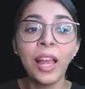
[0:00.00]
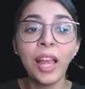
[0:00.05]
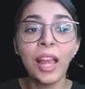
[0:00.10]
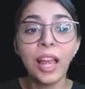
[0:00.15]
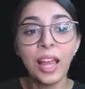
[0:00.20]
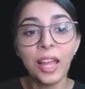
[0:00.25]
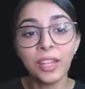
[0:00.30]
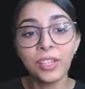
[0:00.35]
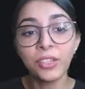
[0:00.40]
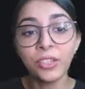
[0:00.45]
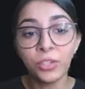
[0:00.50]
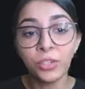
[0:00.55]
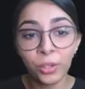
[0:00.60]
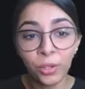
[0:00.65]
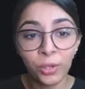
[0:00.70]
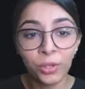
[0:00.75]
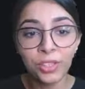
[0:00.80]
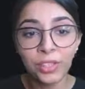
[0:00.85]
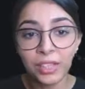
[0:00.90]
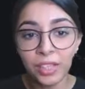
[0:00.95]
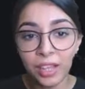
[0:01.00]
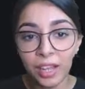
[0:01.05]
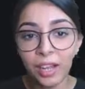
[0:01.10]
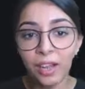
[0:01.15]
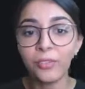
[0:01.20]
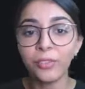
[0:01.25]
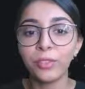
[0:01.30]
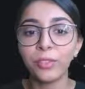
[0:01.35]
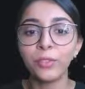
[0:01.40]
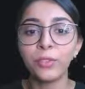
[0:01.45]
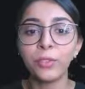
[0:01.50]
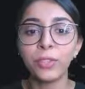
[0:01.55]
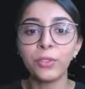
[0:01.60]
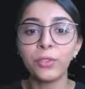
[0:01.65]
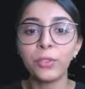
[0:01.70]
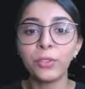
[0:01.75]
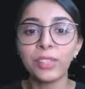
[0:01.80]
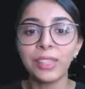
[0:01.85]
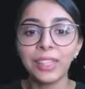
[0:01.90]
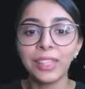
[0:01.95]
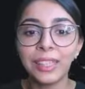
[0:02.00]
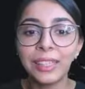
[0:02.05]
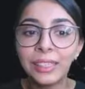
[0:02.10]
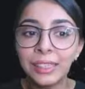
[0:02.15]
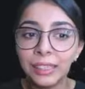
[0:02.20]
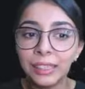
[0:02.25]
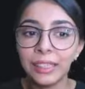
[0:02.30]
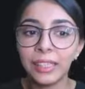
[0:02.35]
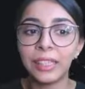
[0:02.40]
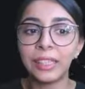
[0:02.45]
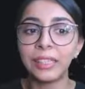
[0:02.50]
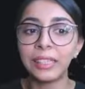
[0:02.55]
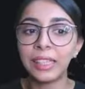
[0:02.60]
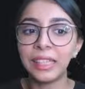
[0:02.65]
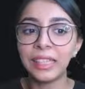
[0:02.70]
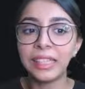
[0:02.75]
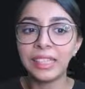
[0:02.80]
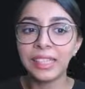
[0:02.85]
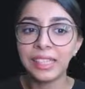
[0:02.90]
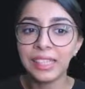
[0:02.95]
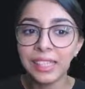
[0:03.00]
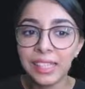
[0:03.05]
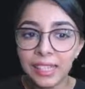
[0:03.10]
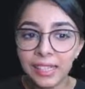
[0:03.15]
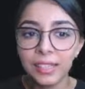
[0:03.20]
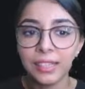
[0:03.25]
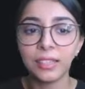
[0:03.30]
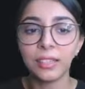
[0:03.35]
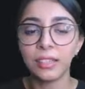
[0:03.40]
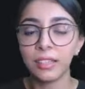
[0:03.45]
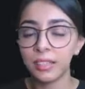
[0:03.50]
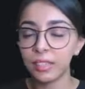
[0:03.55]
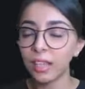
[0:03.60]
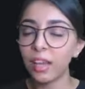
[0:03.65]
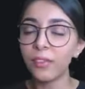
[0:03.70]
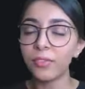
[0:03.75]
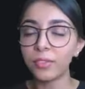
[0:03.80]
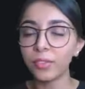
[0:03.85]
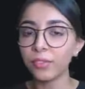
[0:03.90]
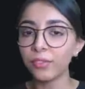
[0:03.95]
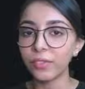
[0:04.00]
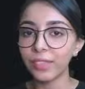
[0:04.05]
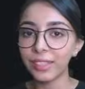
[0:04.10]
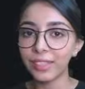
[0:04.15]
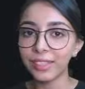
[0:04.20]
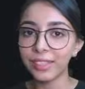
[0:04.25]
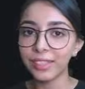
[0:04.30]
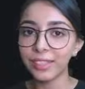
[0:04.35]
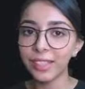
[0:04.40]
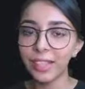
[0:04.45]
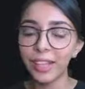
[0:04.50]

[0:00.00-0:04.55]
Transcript: And George laughed, one of those irritating, senseless laughs of his.